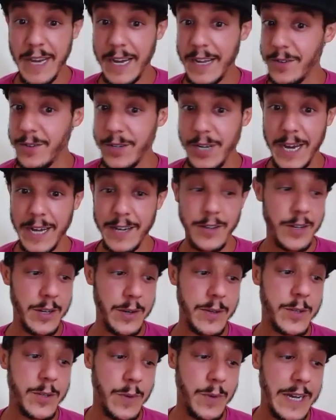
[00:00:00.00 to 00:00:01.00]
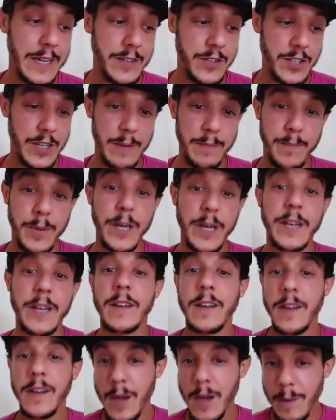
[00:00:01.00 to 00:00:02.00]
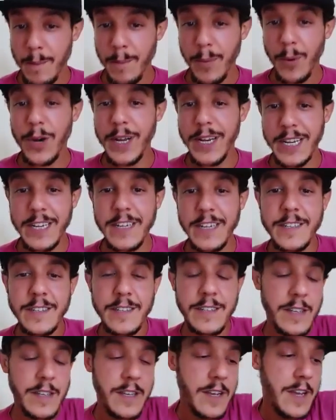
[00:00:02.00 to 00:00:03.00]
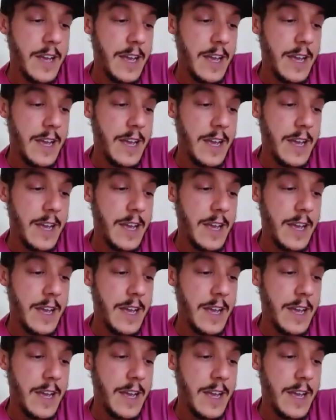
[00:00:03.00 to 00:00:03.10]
I don't know. It's wild shit. But point is,